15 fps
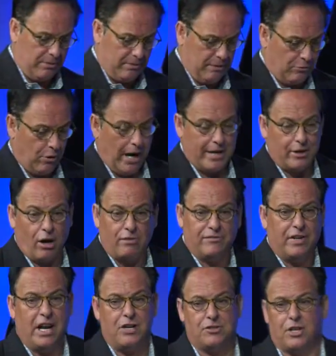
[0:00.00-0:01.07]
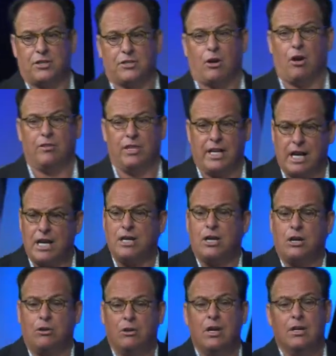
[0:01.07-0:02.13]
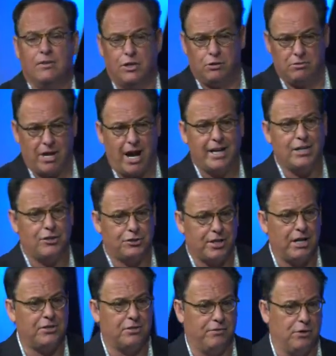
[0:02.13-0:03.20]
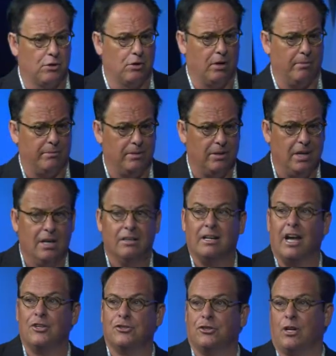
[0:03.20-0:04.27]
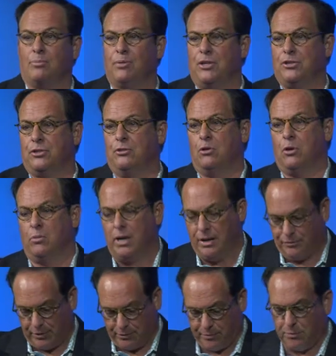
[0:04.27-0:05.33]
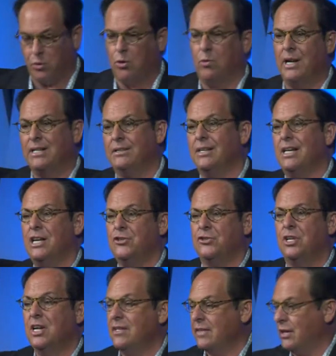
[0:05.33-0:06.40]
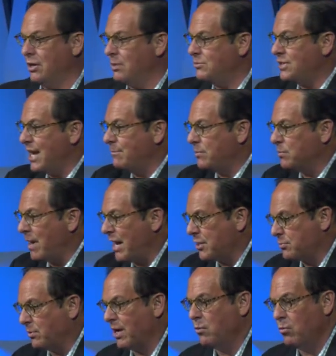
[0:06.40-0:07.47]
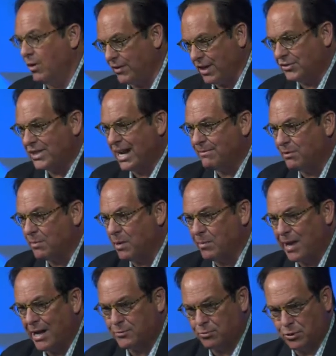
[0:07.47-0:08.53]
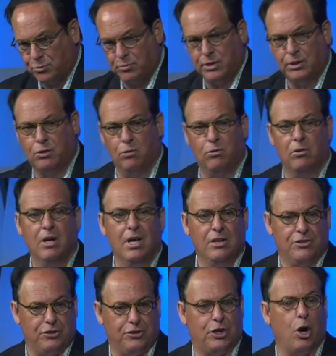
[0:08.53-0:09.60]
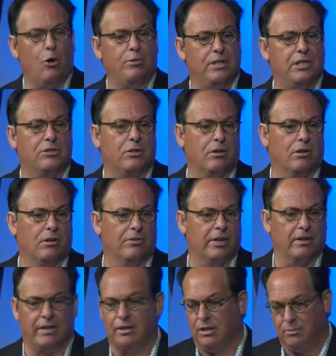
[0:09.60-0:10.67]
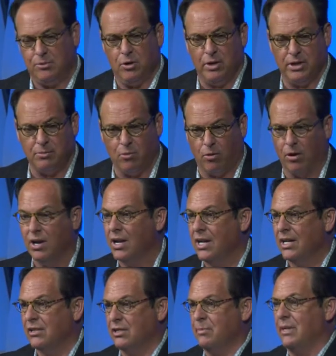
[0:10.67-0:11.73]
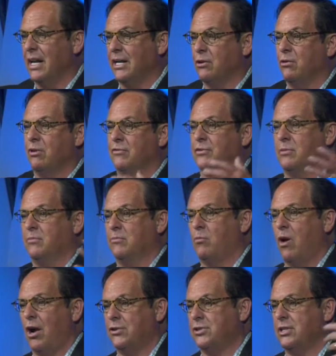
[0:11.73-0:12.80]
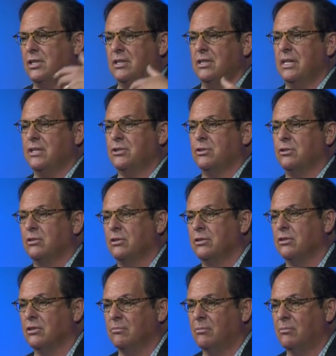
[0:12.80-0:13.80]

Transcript: right in our face. That's called the EU, the United States of Europe. Last year I preached in Norway, flew from Norway to Nice. They don't even stamp your passport. I wanted that stamp on my passport. It's really cool. It says Cote d'Azur on there. They don't even do it anymore because it'd be like going from Washington into to